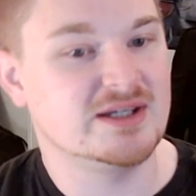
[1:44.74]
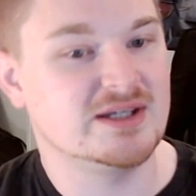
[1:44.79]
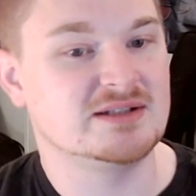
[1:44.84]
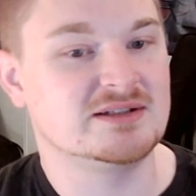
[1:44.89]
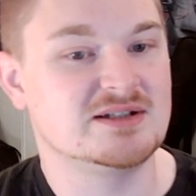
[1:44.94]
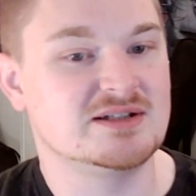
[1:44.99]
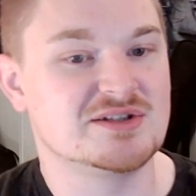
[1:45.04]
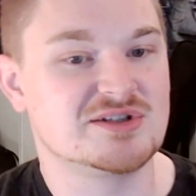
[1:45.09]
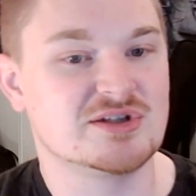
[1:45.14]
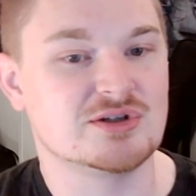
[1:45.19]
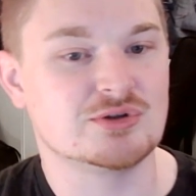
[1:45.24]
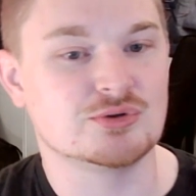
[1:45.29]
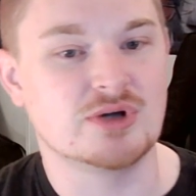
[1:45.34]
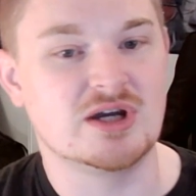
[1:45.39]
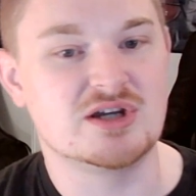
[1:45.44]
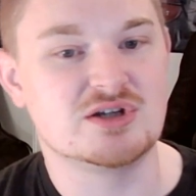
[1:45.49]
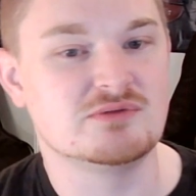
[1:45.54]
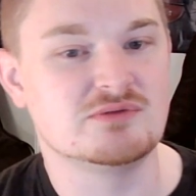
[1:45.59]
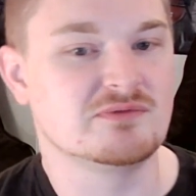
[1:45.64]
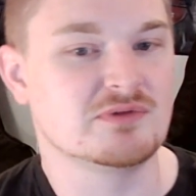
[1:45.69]
in
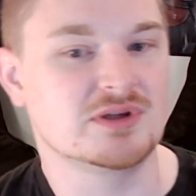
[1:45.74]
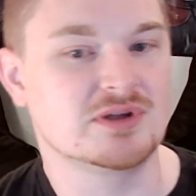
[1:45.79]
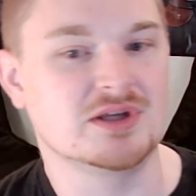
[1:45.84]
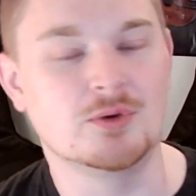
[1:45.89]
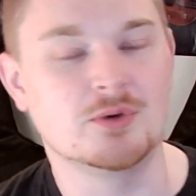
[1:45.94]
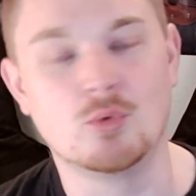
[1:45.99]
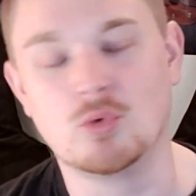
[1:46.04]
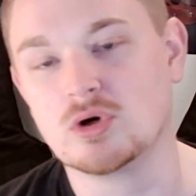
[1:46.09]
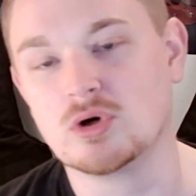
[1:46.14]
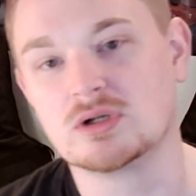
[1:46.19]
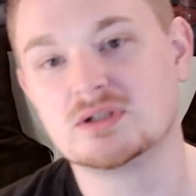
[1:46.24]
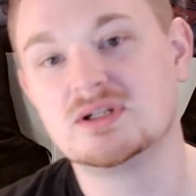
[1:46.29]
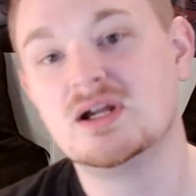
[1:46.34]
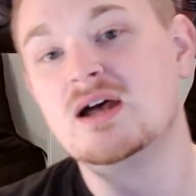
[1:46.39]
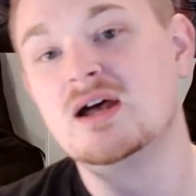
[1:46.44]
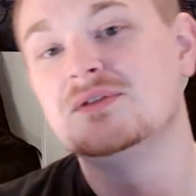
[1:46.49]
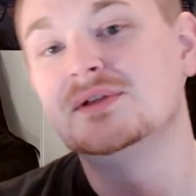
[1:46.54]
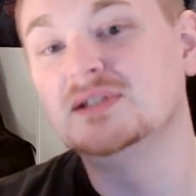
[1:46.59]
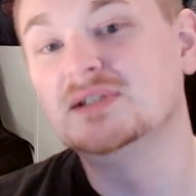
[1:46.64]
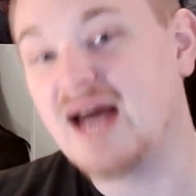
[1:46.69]
consideration for the award,
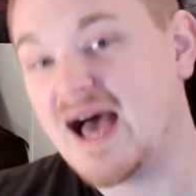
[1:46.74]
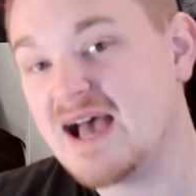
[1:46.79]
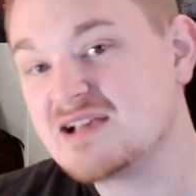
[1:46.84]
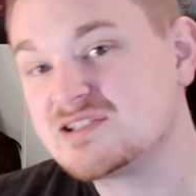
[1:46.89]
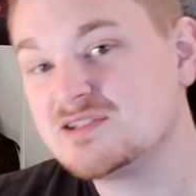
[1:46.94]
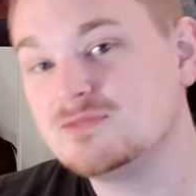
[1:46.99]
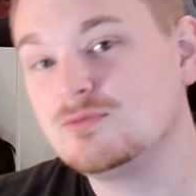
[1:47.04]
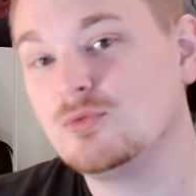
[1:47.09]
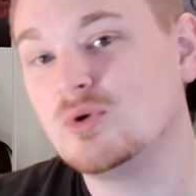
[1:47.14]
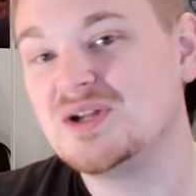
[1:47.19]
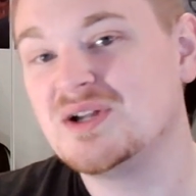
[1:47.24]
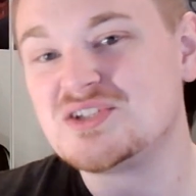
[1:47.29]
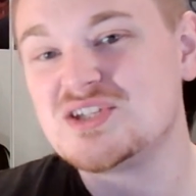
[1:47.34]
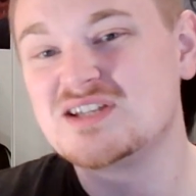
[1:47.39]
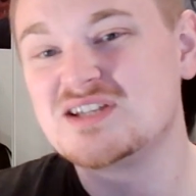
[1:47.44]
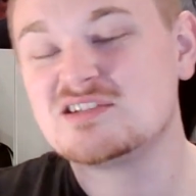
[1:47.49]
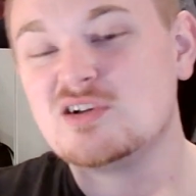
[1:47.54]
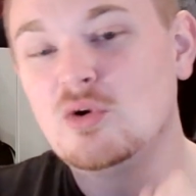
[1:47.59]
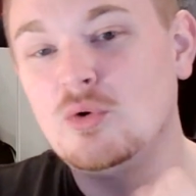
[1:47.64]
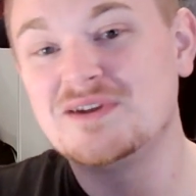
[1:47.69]
the last of which
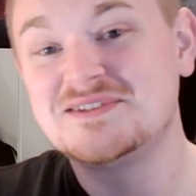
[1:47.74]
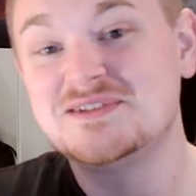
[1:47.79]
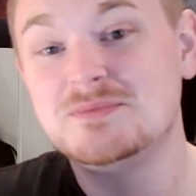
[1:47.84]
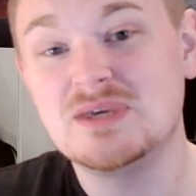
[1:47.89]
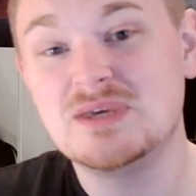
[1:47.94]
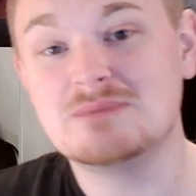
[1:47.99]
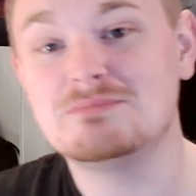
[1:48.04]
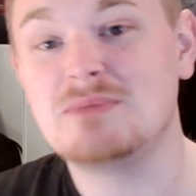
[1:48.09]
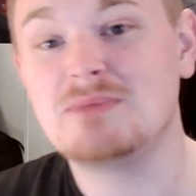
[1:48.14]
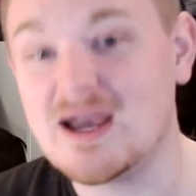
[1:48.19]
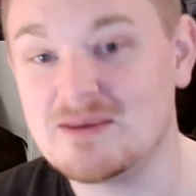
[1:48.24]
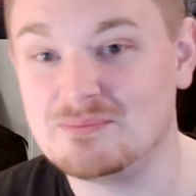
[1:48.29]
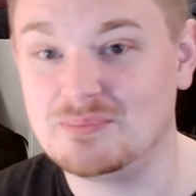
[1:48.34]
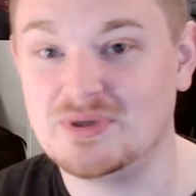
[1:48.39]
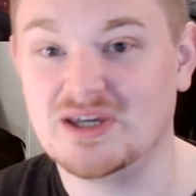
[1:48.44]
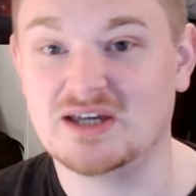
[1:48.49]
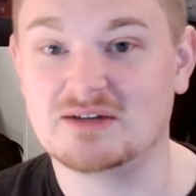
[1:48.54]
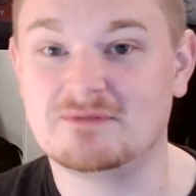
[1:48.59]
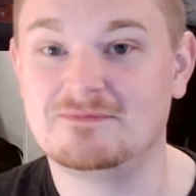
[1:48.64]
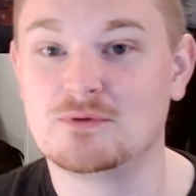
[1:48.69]
is going to be my
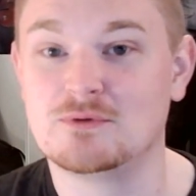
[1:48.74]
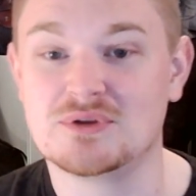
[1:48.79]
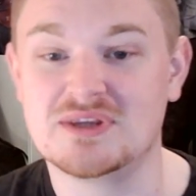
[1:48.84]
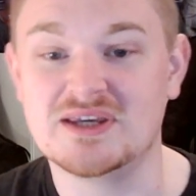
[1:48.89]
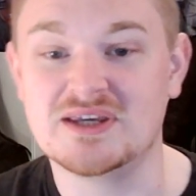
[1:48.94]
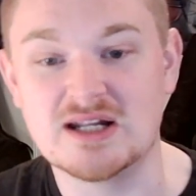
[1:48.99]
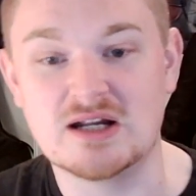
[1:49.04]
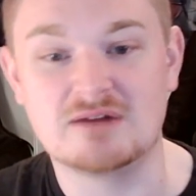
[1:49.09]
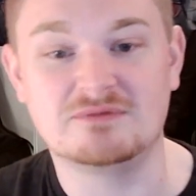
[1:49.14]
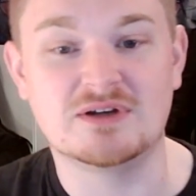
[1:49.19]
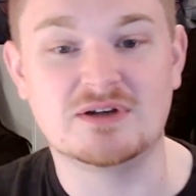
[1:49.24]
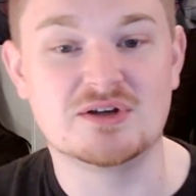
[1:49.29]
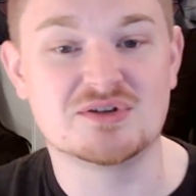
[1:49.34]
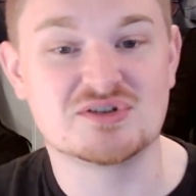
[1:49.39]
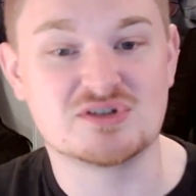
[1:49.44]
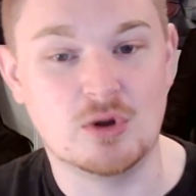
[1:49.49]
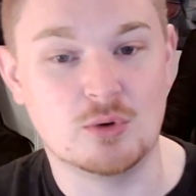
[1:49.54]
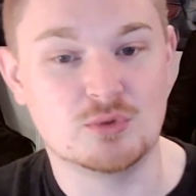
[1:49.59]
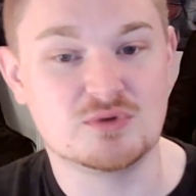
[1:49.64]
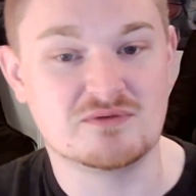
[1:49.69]
pick for the NFL's
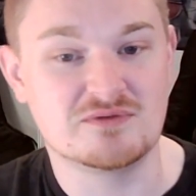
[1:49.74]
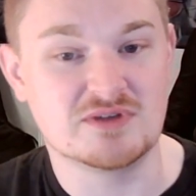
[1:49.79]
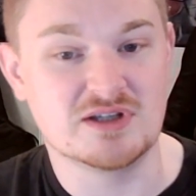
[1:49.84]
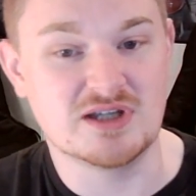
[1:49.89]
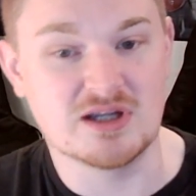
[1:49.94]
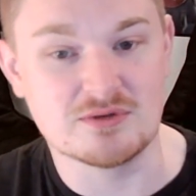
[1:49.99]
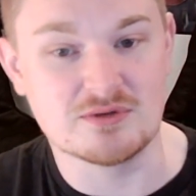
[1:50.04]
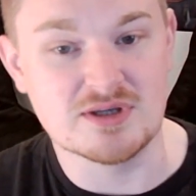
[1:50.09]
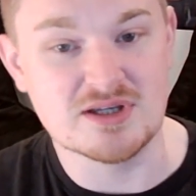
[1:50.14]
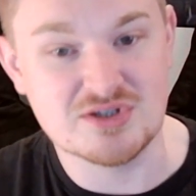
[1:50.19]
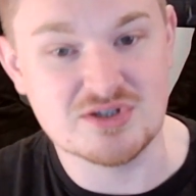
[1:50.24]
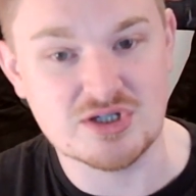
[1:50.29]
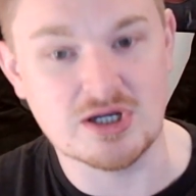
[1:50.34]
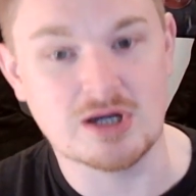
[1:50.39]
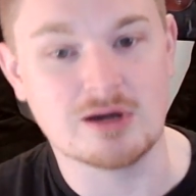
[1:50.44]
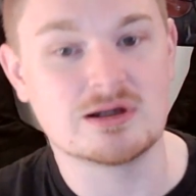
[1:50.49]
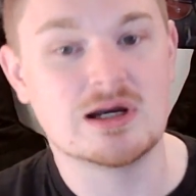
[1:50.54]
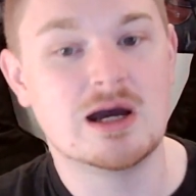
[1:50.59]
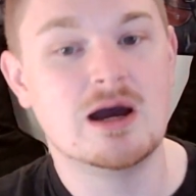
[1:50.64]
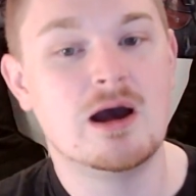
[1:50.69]
Coach of the Year this
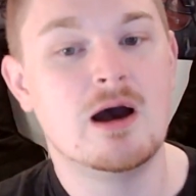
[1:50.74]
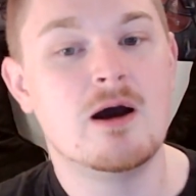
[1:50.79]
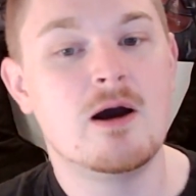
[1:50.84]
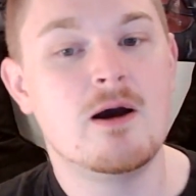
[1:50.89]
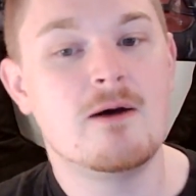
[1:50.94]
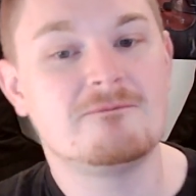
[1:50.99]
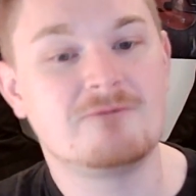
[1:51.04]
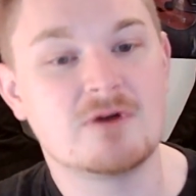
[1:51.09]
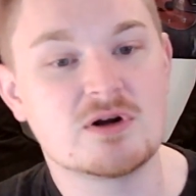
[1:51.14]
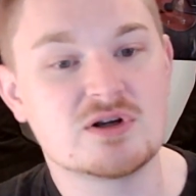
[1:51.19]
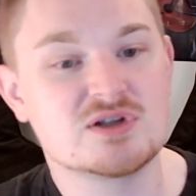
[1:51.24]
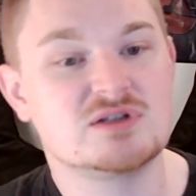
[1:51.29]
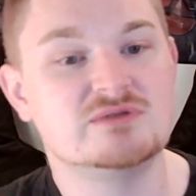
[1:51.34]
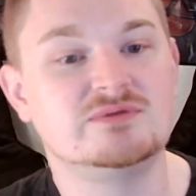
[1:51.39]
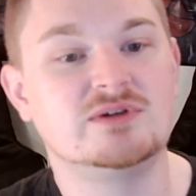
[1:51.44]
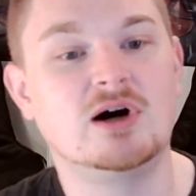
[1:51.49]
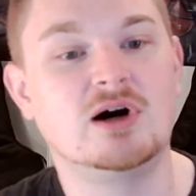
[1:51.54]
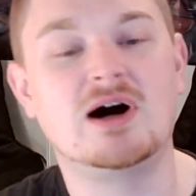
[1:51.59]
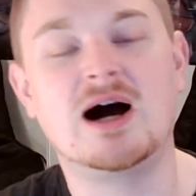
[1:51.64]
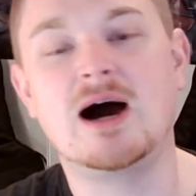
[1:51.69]
year. First
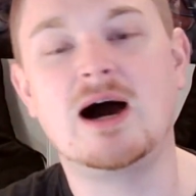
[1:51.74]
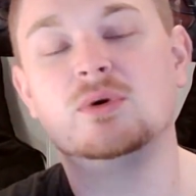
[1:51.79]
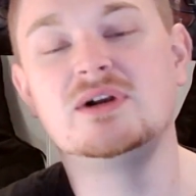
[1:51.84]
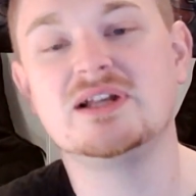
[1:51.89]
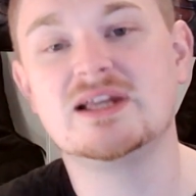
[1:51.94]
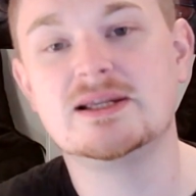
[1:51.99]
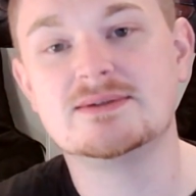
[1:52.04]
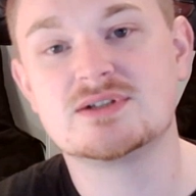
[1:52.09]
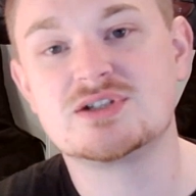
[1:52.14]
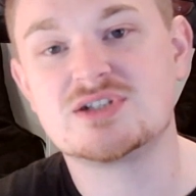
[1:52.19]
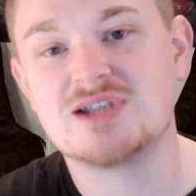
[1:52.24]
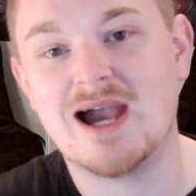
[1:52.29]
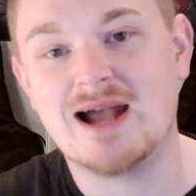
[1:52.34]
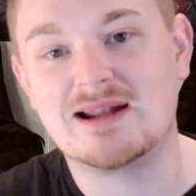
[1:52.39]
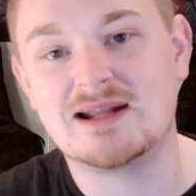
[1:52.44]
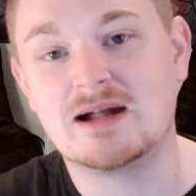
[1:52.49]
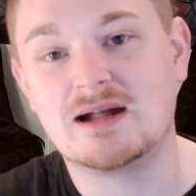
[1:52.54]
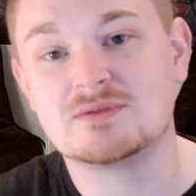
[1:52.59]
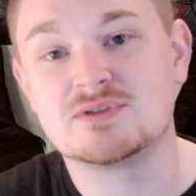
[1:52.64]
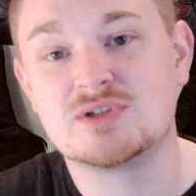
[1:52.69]
of all, I want to give a
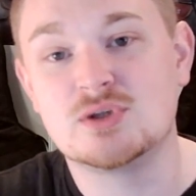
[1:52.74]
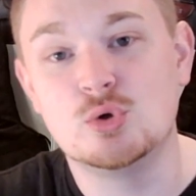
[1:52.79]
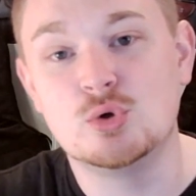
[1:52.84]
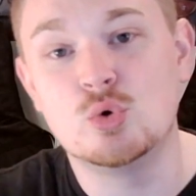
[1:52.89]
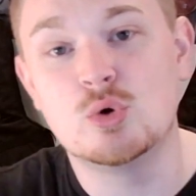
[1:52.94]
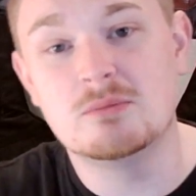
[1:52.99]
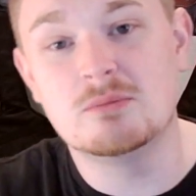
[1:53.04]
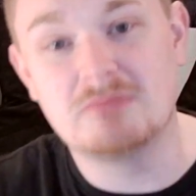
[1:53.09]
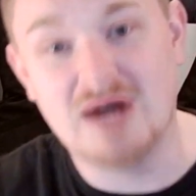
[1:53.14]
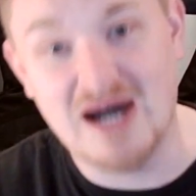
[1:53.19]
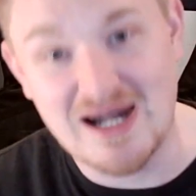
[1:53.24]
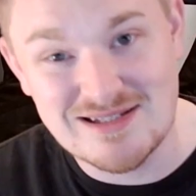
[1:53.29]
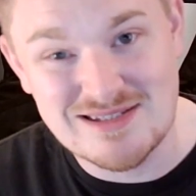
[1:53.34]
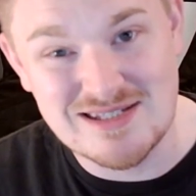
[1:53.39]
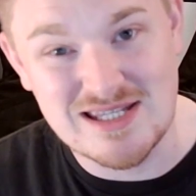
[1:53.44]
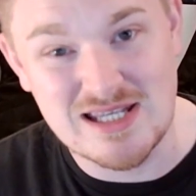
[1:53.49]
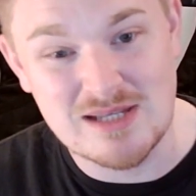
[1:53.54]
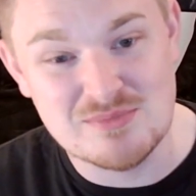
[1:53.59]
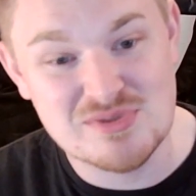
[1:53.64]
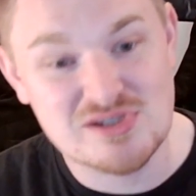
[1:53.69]
shout out to my
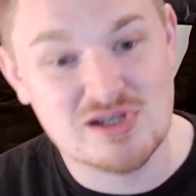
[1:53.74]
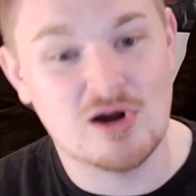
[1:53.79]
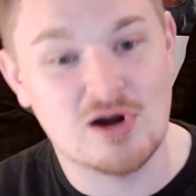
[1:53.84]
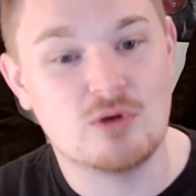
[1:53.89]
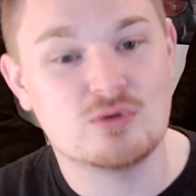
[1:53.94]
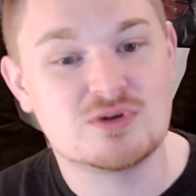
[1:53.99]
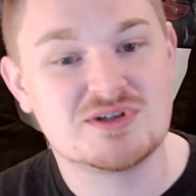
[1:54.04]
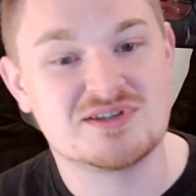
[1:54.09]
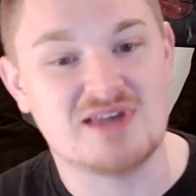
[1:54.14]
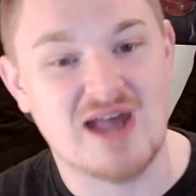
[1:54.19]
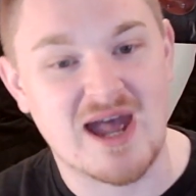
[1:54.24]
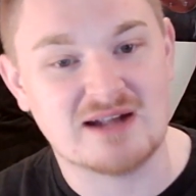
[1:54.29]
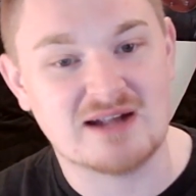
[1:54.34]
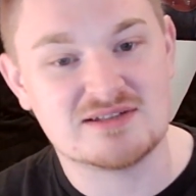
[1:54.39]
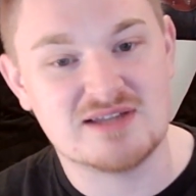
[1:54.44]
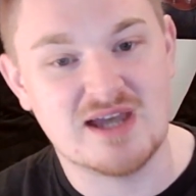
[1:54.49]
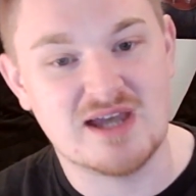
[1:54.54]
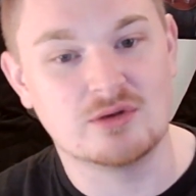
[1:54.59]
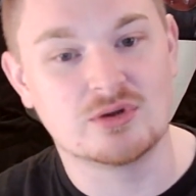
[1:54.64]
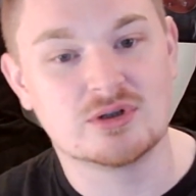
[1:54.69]
team's coach, Zach
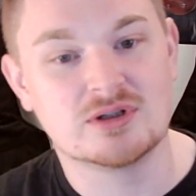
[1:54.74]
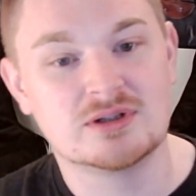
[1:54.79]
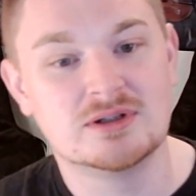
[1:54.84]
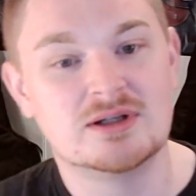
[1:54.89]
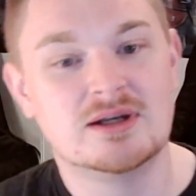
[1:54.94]
Taylor.